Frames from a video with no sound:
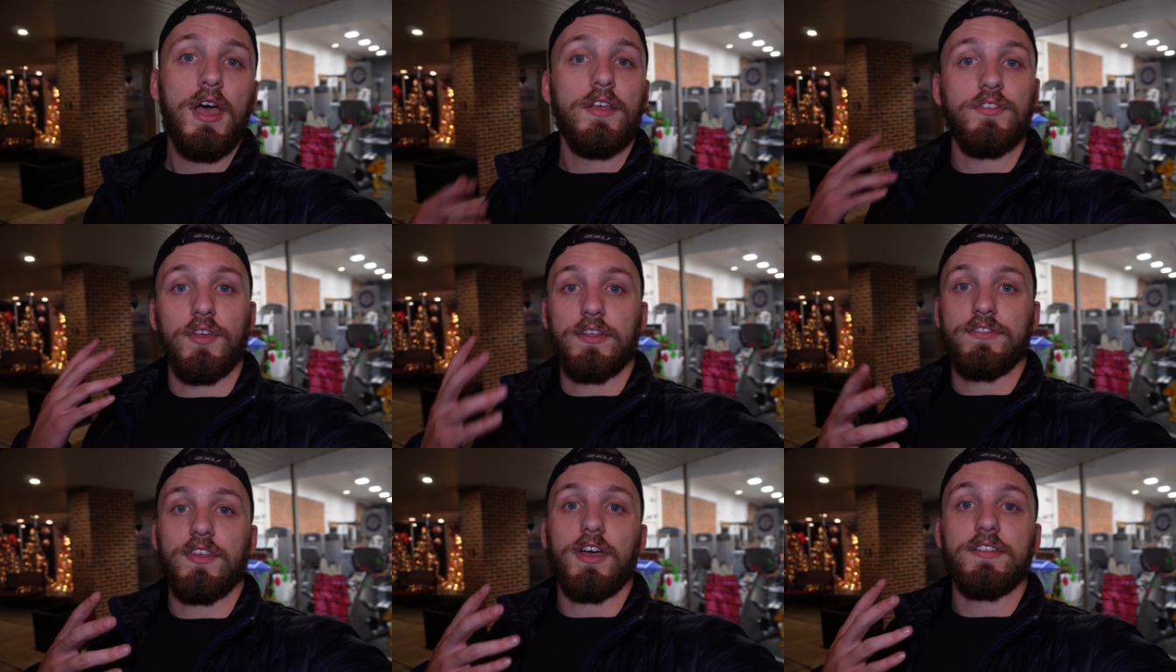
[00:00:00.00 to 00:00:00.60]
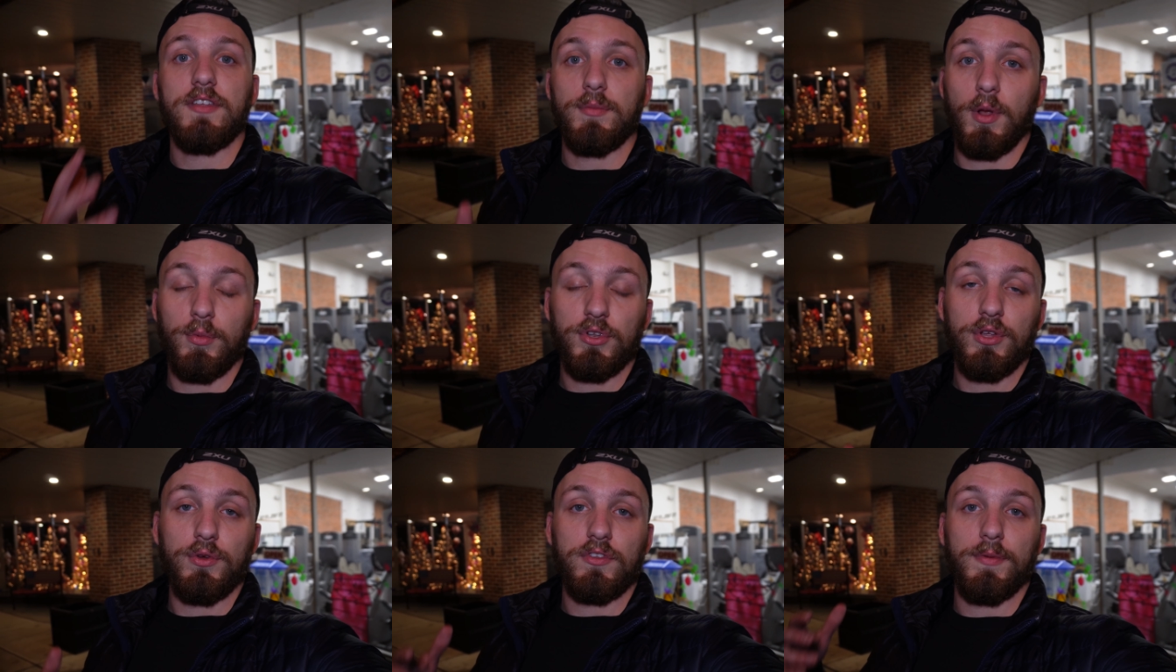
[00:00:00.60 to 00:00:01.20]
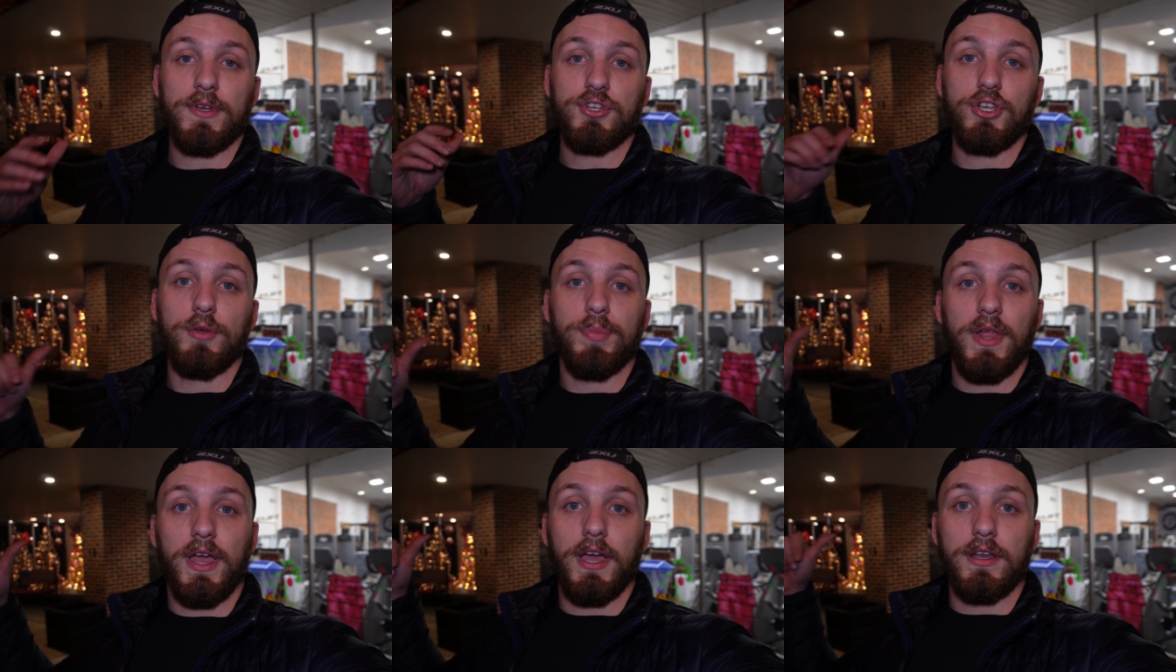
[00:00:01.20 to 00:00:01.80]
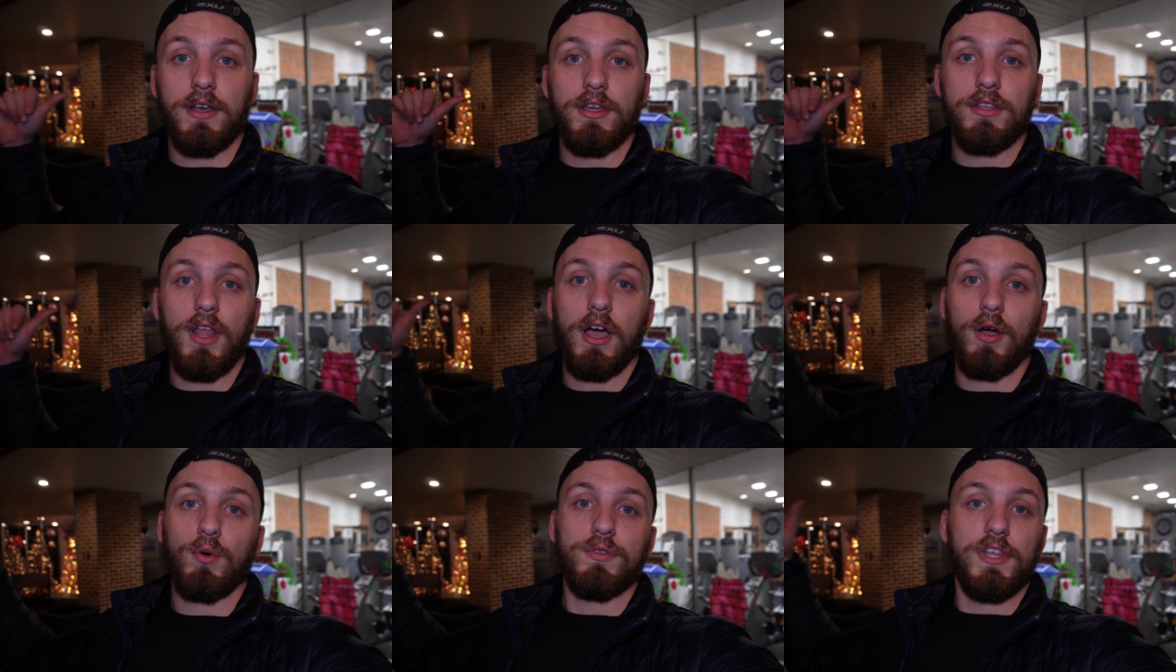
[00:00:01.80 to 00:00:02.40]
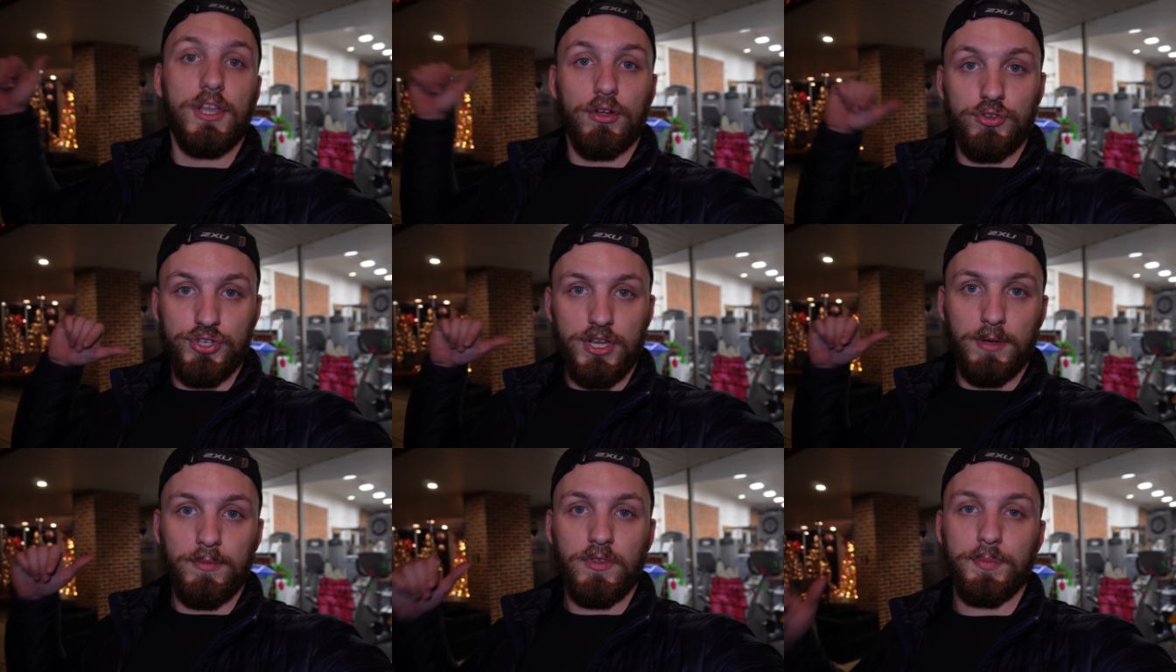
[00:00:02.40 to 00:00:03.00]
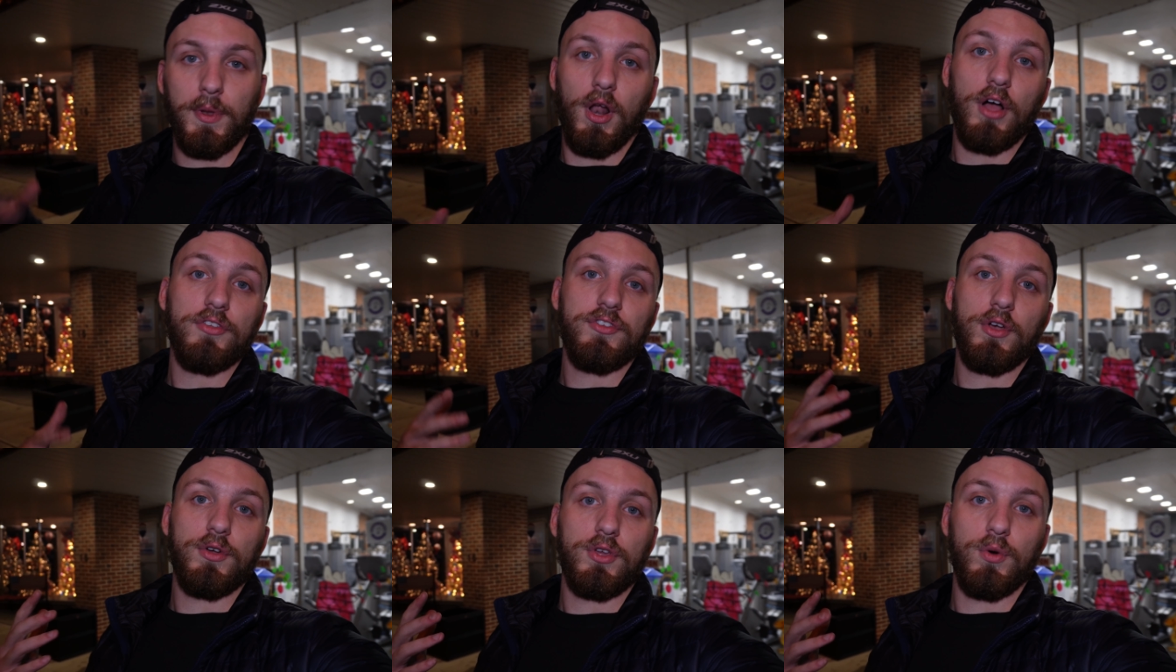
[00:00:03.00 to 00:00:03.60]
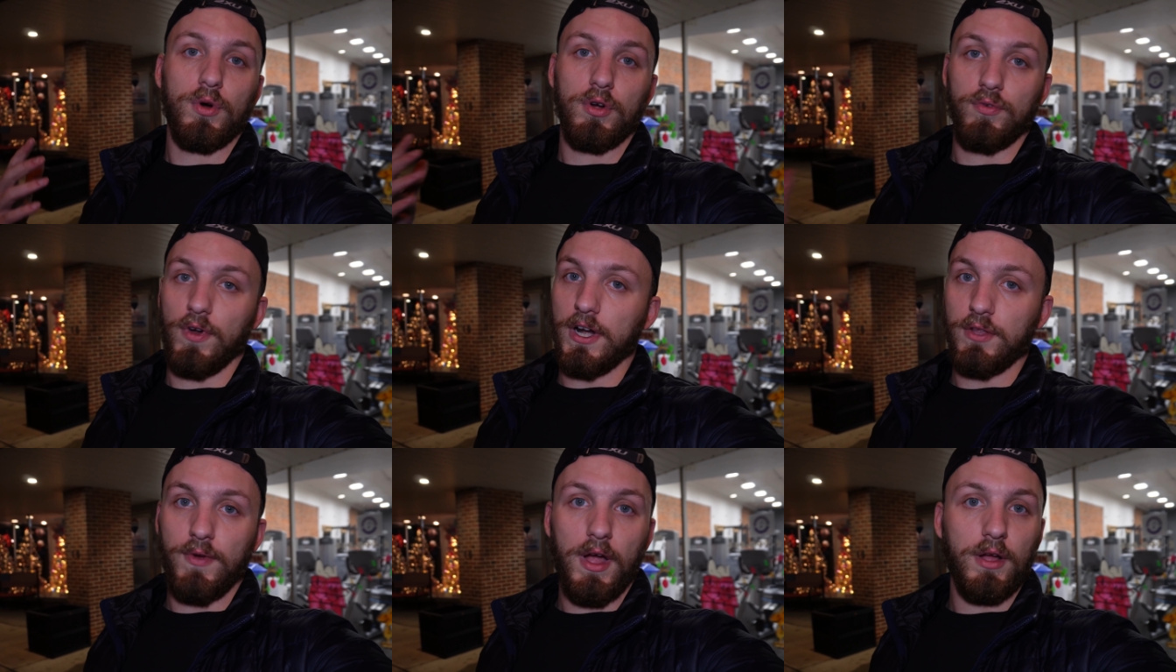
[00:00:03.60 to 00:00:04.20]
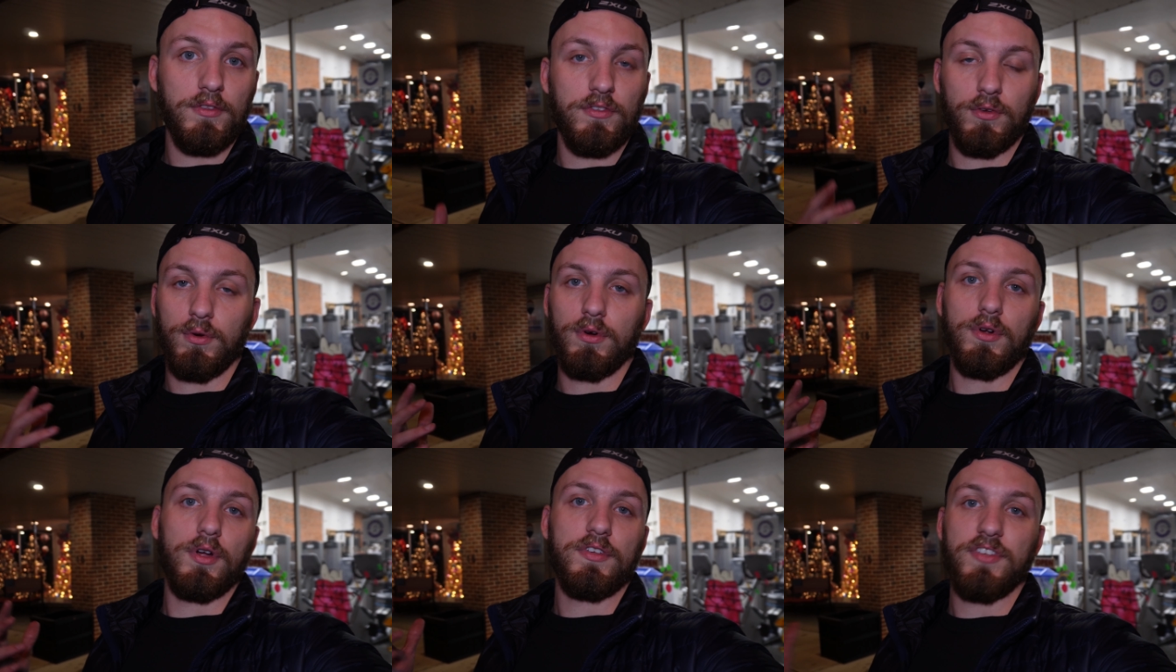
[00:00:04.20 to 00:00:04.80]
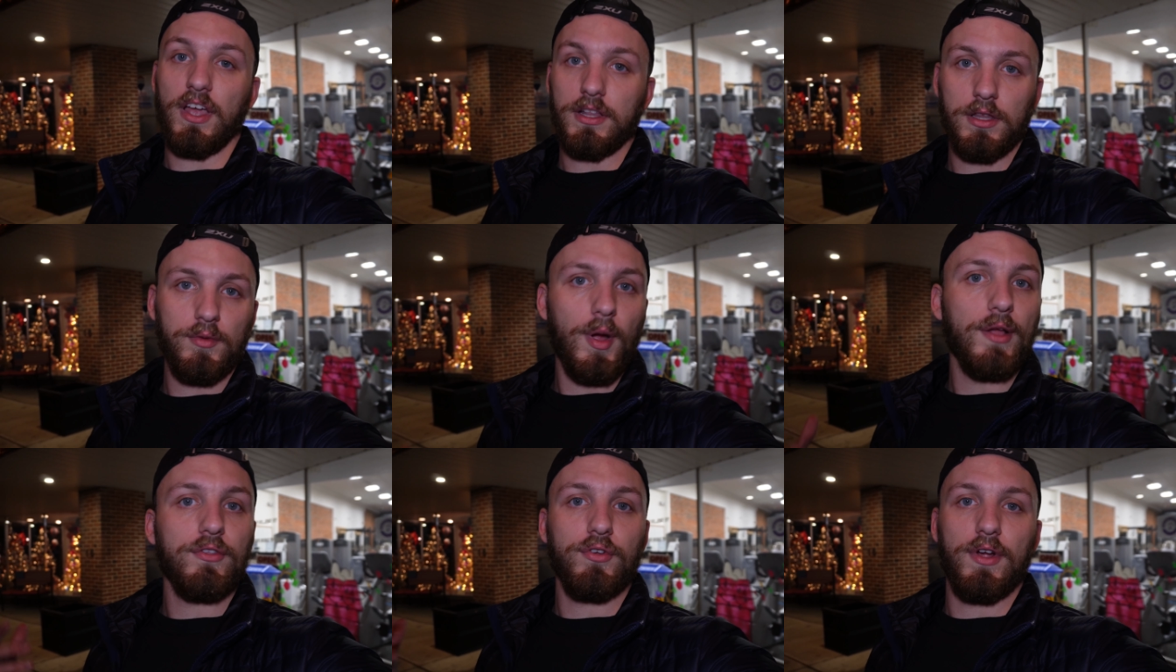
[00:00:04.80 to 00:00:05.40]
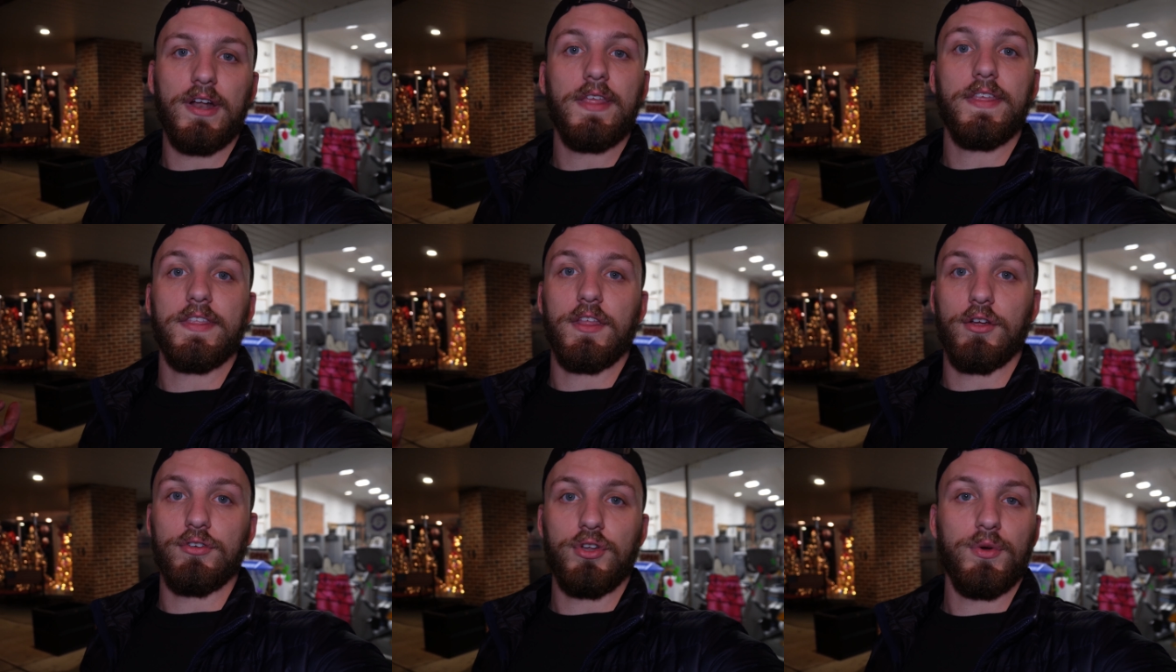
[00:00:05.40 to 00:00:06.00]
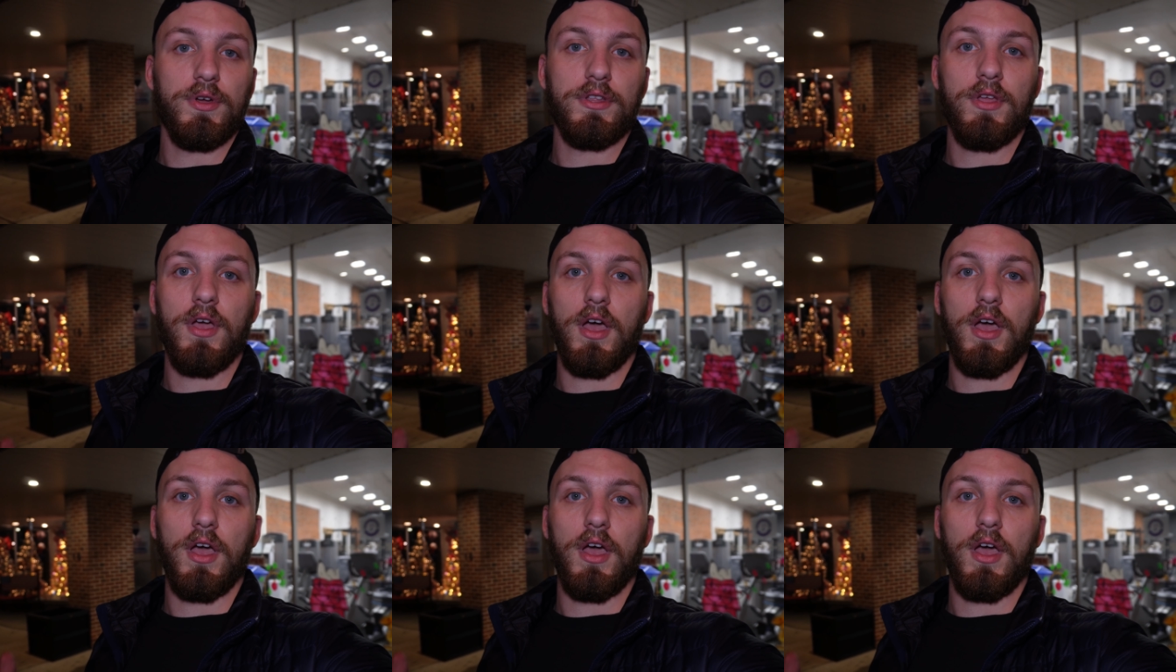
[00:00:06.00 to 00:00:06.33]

So that's tip number 2 is to make sure you plan not only your gyms, but also your running routes or cycling routes or anything that you're doing